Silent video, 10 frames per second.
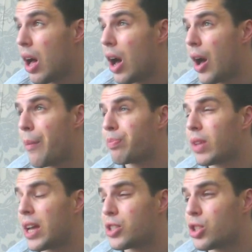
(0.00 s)

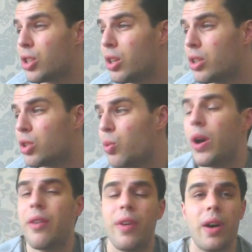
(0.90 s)
as to
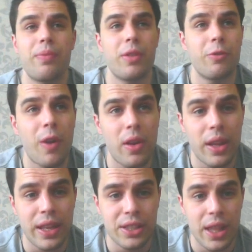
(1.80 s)
whether the
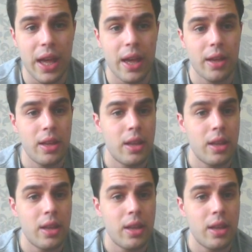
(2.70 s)
funding is there